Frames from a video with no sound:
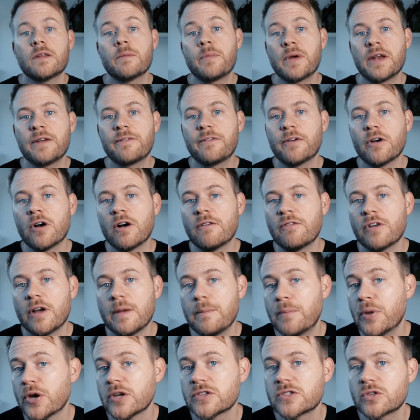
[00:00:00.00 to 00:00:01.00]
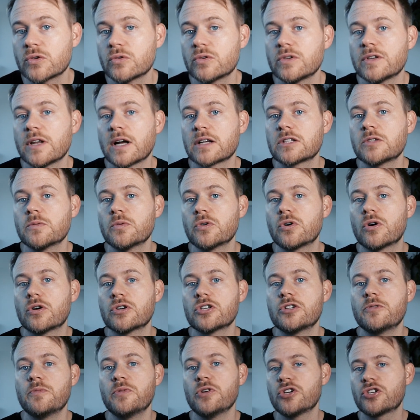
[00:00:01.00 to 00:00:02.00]
The benefit of a personal deductible
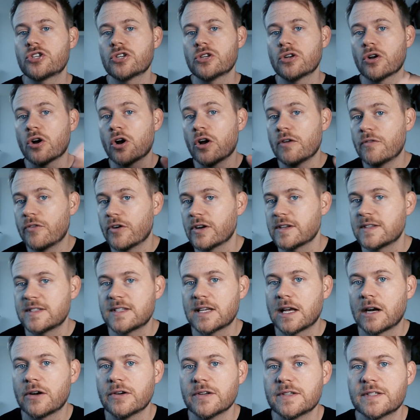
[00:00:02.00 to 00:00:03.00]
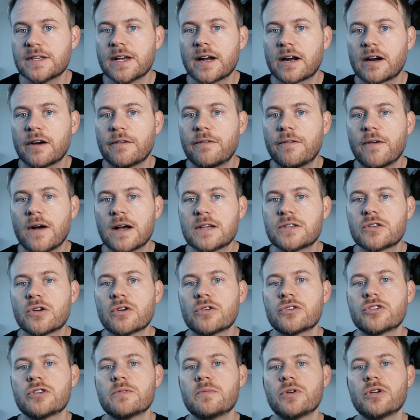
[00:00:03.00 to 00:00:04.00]
contribution over a salary sacrifice
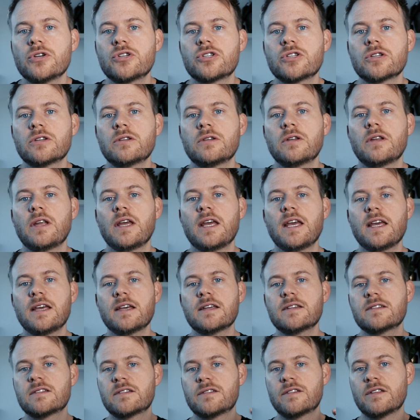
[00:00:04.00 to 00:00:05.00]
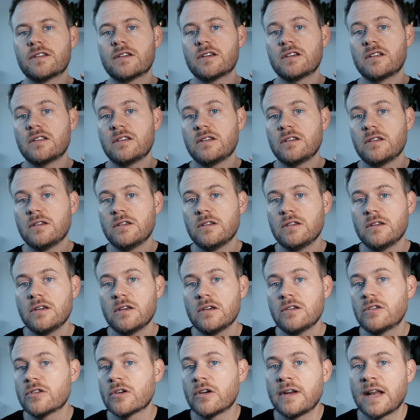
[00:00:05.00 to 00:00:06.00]
contribution is that
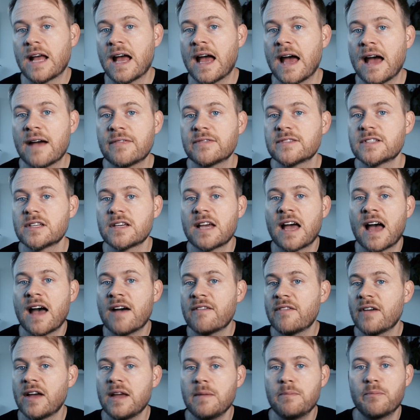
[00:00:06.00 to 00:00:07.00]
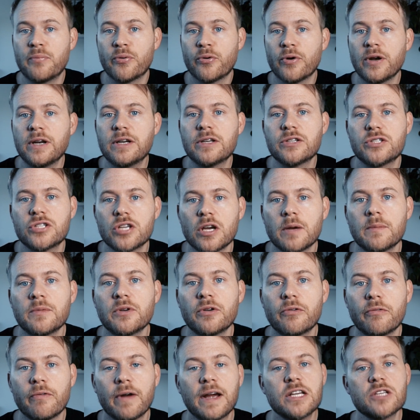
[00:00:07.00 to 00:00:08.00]
you don't have to have a predetermined
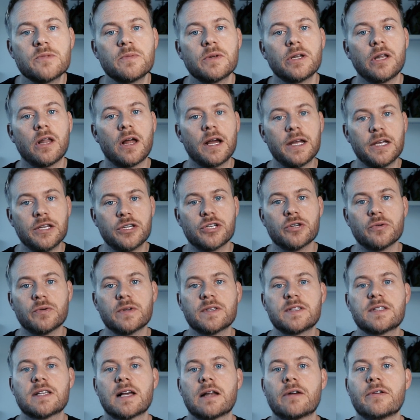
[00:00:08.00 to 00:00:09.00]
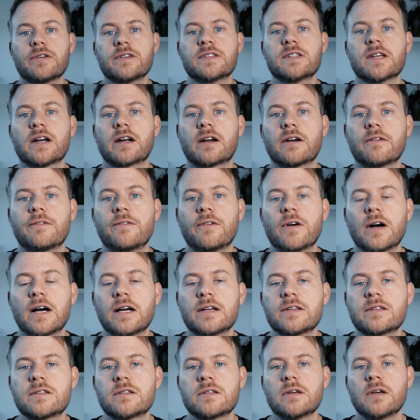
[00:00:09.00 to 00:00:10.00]
arrangement like you do with salary
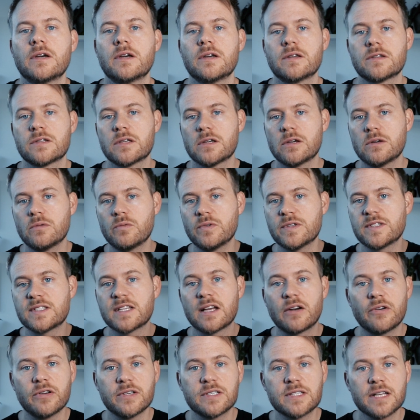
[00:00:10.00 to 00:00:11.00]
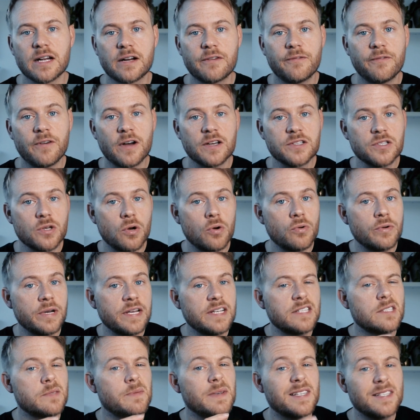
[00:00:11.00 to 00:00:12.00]
sacrifice. So with salary sacrifice, it all
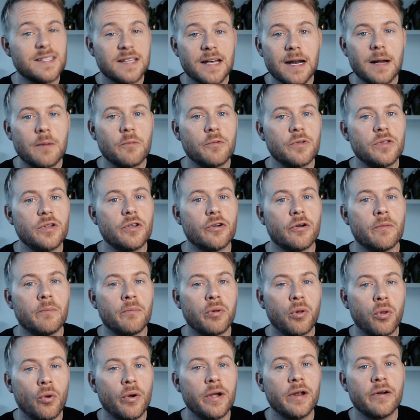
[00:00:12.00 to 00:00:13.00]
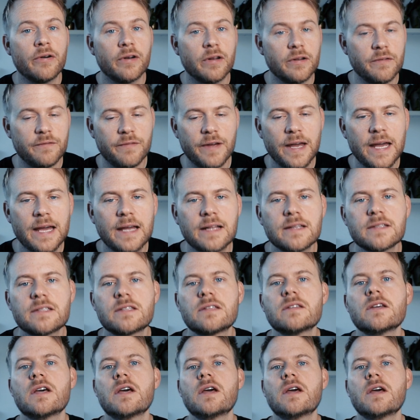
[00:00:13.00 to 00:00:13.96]
needs to be set up with your employer in advance.